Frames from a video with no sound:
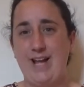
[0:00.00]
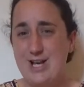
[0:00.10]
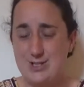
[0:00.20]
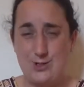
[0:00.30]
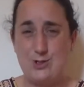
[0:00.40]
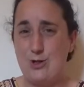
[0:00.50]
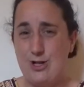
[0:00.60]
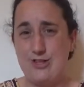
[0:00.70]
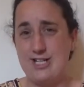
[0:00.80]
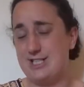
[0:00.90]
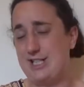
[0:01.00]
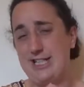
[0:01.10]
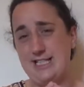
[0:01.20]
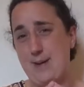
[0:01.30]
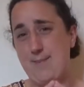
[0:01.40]
So Jonathan is
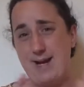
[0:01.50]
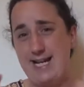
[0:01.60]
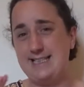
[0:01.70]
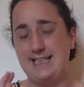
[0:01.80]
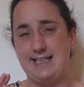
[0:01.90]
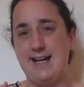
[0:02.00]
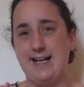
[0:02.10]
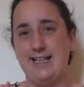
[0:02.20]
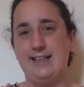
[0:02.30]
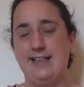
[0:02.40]
this amazing guy,